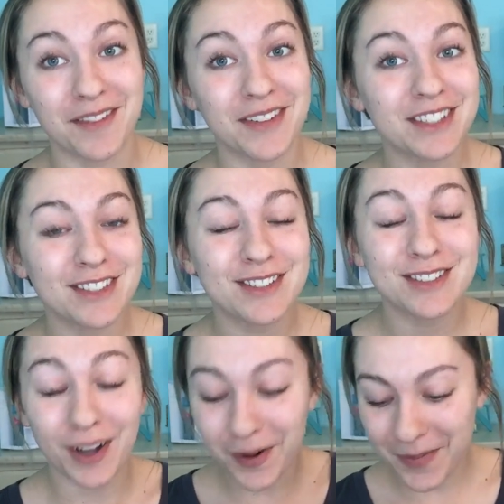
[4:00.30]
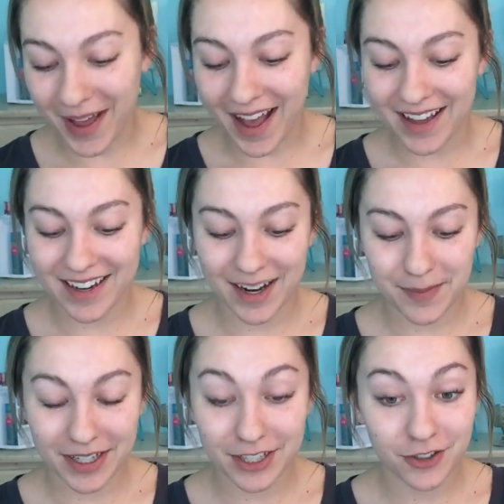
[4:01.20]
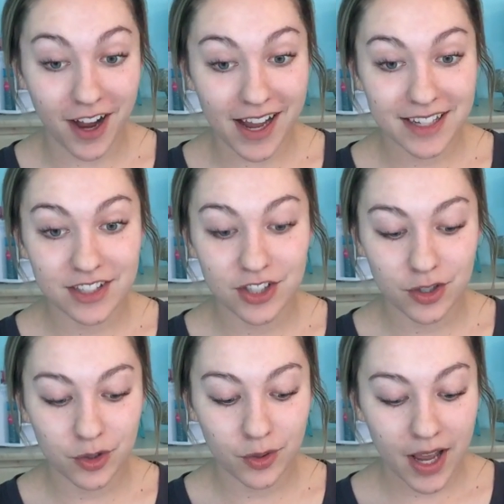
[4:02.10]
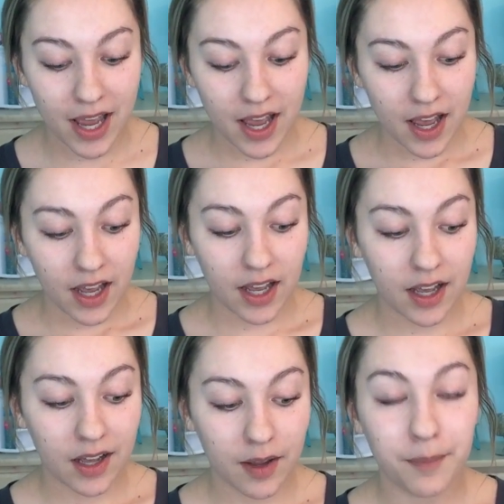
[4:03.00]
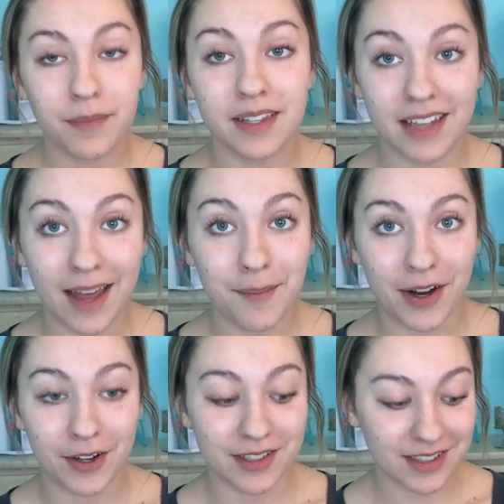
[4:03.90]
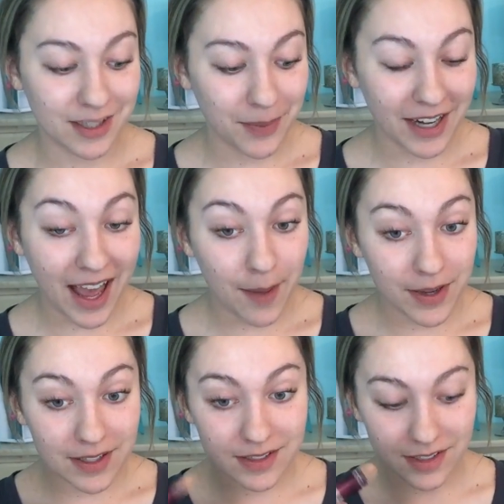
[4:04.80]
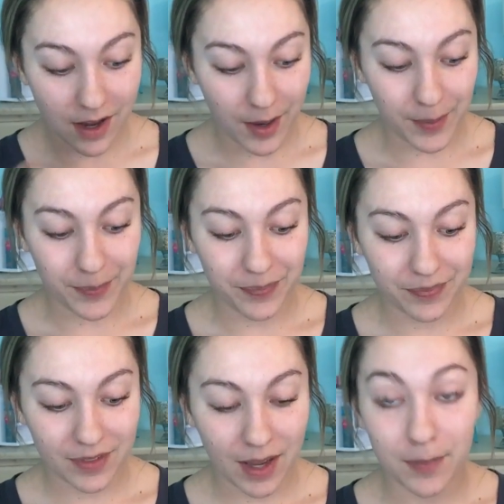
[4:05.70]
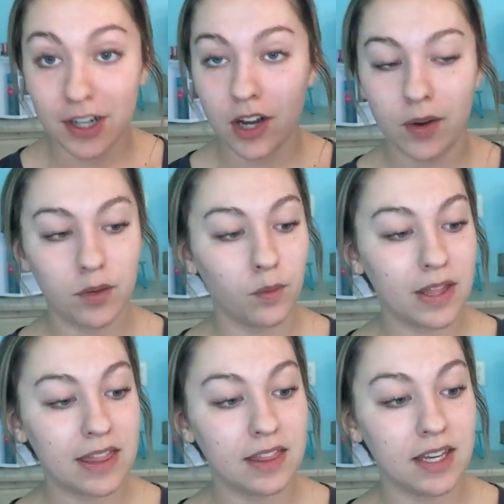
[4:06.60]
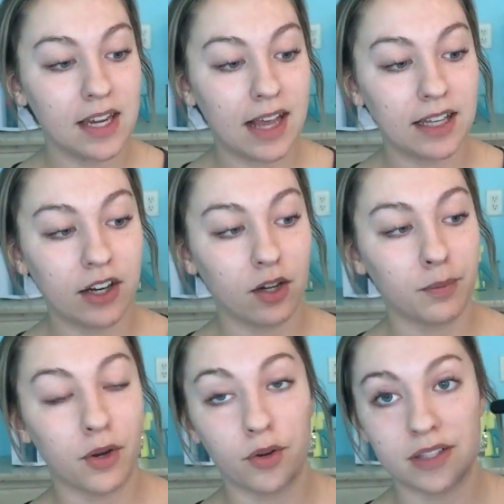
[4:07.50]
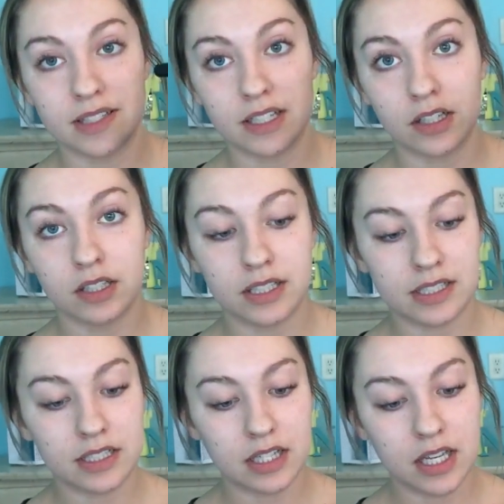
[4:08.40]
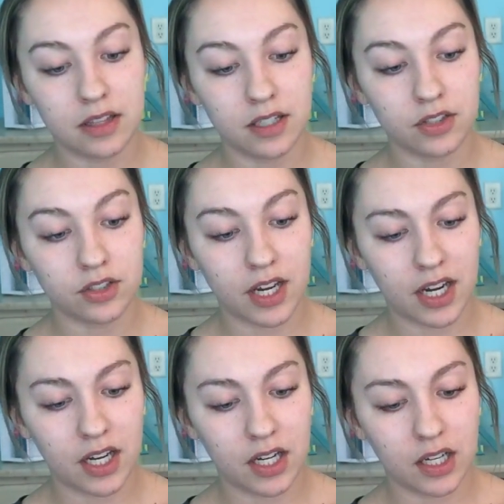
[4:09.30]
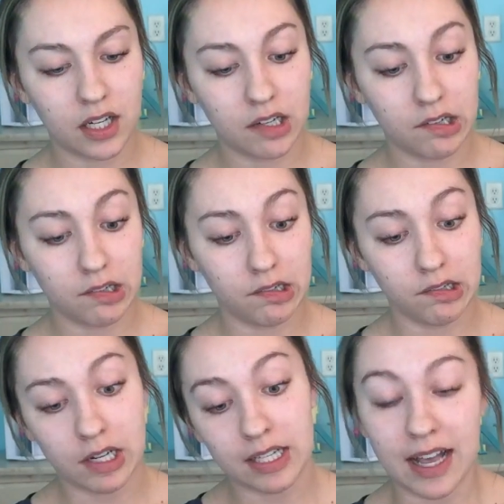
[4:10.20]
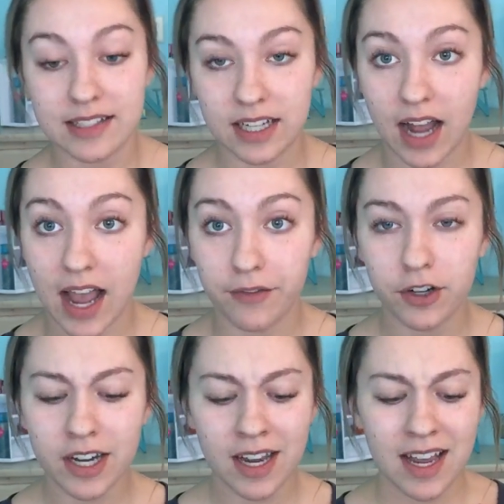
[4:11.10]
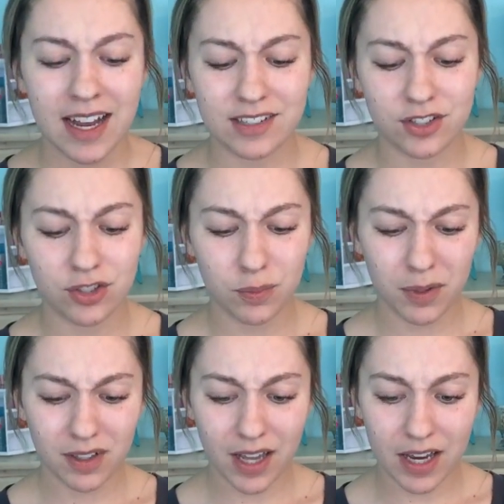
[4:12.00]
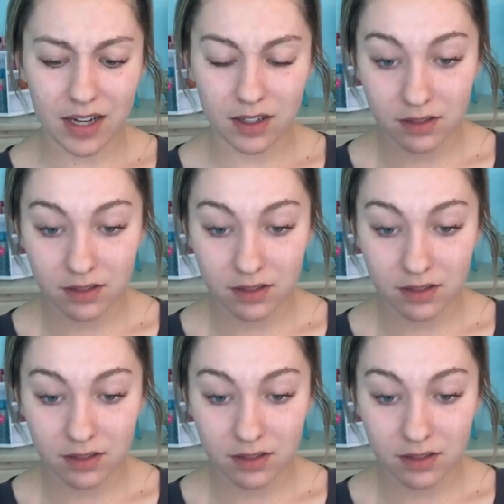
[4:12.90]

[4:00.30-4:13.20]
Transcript: which is so bad, and I'm like trying to get better sleeping habits. I'm gonna go in with the LA Girl Pro Conceal. This is in the shade Classic Ivory. It's super like